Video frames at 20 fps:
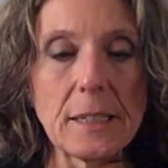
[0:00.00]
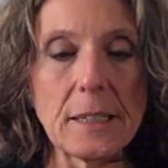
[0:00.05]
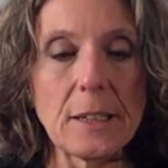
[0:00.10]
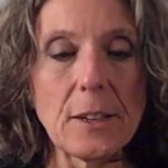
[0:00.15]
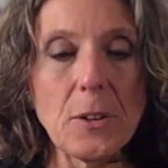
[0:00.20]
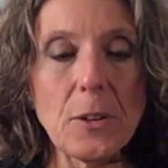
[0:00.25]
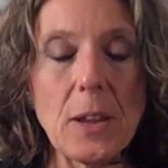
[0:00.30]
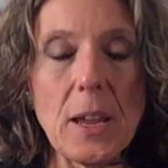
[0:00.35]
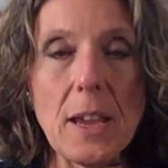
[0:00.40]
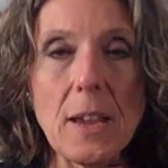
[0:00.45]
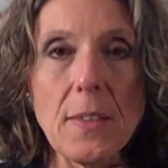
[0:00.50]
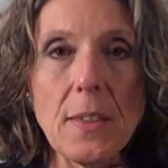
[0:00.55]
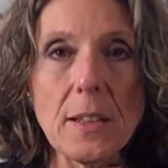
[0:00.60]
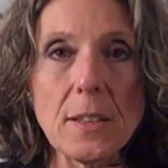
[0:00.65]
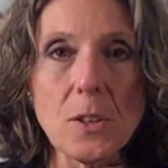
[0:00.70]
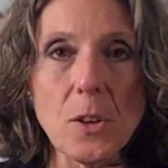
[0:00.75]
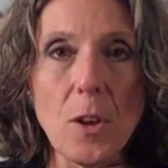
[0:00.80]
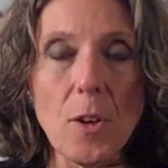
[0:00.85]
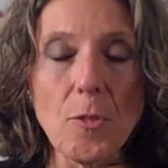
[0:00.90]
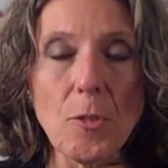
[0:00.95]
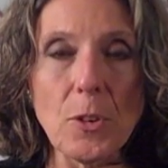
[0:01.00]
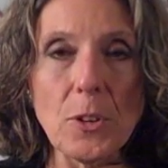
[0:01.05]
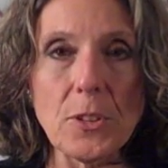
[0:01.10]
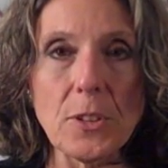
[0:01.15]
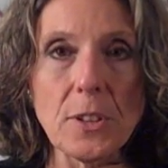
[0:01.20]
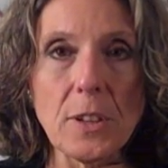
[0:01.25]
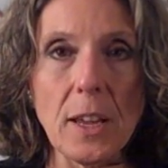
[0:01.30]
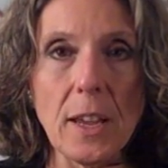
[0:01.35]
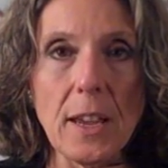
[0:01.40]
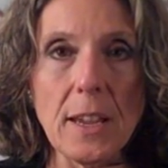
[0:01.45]
Okay, that's all for
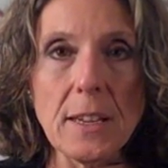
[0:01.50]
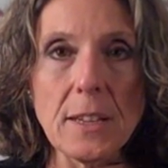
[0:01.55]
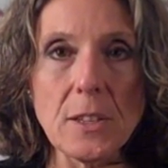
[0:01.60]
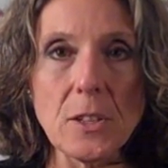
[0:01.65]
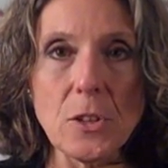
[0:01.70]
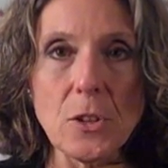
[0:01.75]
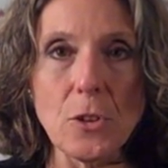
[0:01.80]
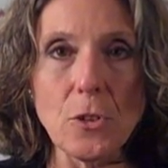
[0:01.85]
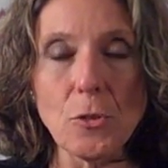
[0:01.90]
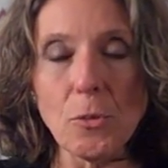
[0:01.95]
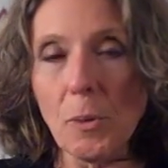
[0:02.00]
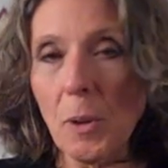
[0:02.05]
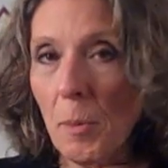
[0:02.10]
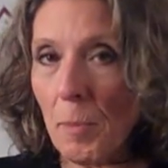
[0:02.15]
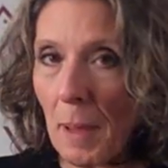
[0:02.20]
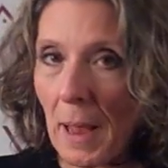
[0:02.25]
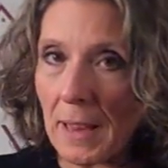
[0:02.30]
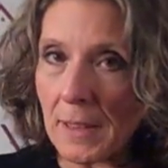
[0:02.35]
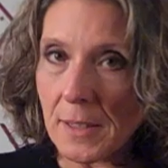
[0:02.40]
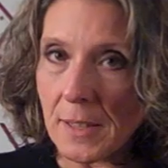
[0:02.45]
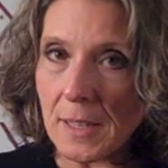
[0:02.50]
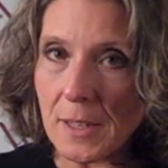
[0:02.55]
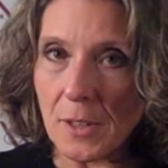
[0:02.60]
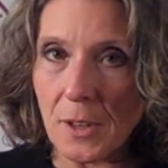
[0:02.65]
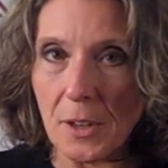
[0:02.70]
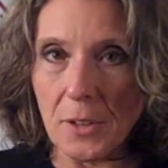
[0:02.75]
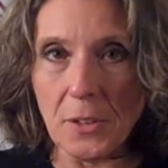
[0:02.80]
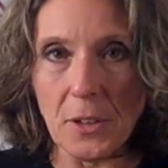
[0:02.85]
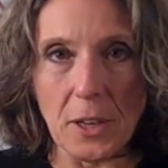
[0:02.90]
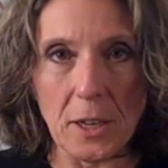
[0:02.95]
today. As usual, pass this
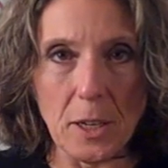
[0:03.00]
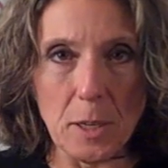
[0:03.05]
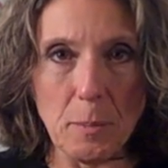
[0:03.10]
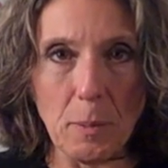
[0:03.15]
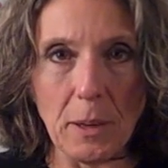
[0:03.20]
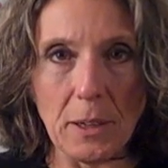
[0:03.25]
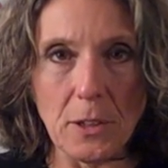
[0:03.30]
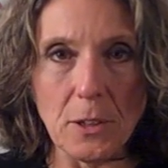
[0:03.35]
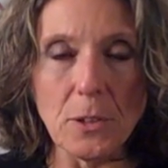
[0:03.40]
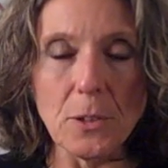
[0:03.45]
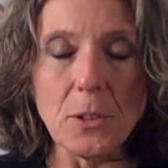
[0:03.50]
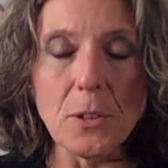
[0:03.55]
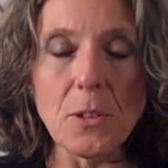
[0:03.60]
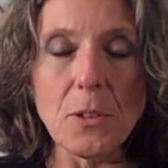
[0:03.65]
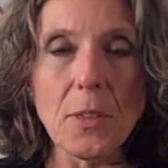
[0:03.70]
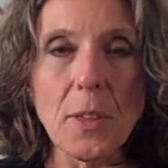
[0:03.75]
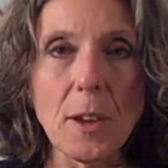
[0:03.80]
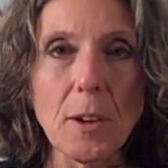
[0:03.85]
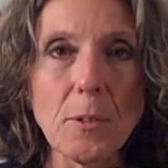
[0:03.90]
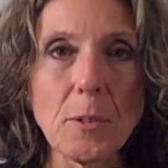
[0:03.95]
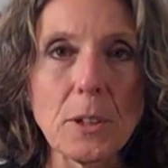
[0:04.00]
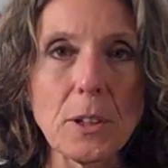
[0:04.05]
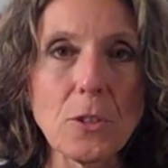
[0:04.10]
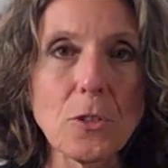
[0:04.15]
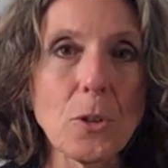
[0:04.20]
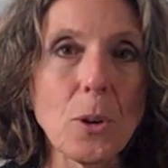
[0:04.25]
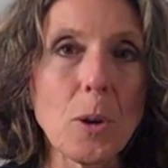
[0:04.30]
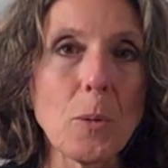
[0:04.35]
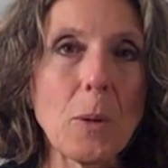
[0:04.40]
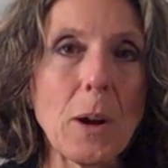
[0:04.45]
on to anybody who you think would
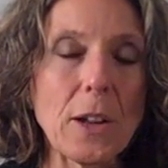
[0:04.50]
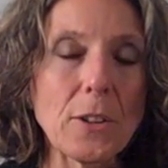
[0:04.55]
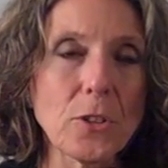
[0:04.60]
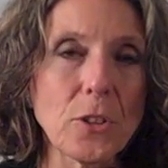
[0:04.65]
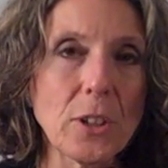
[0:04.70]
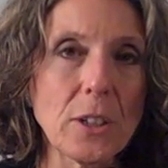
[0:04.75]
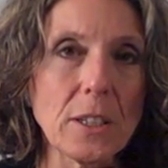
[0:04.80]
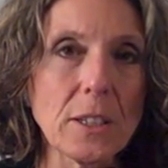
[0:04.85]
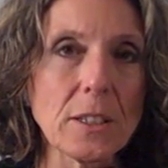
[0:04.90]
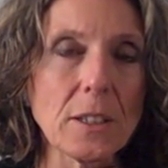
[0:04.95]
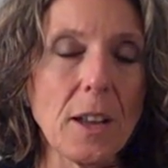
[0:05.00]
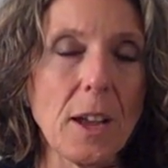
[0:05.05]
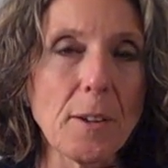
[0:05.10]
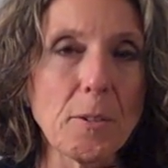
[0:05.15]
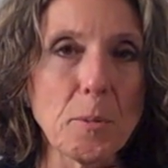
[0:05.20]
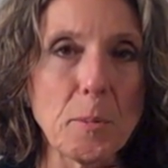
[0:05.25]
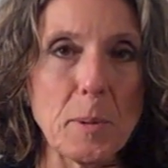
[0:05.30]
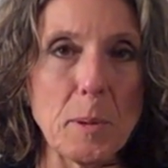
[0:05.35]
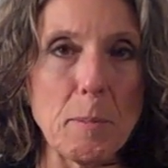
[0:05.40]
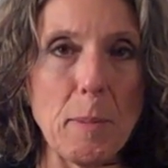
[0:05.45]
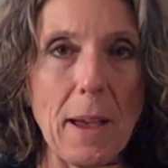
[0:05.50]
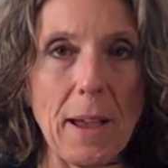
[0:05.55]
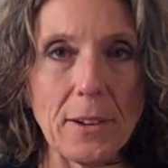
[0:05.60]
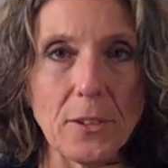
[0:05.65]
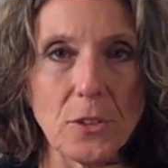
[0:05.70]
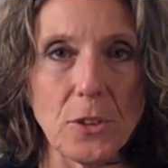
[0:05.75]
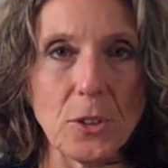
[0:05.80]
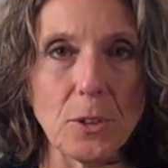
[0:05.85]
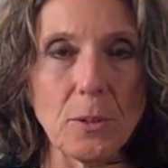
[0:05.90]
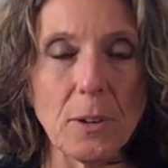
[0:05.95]
enjoy watching it, and I will be back
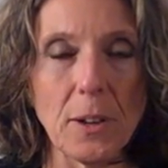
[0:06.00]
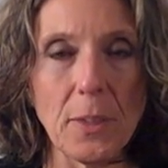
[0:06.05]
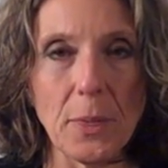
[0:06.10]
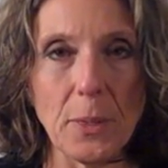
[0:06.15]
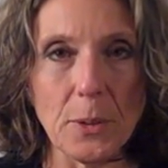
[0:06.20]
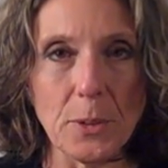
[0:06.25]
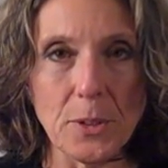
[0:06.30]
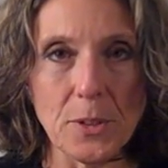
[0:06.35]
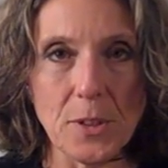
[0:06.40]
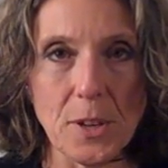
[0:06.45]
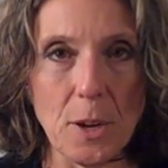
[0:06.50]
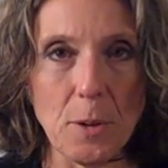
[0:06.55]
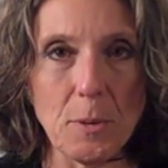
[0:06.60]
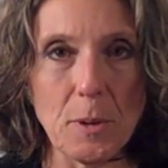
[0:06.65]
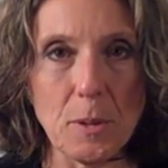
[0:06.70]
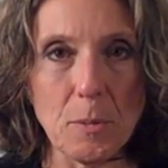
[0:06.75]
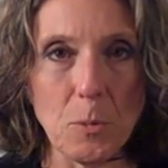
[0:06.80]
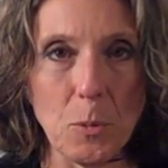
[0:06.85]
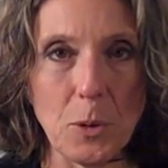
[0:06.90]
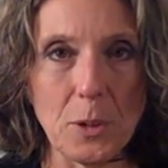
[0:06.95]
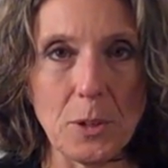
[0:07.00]
to you on Thursday with more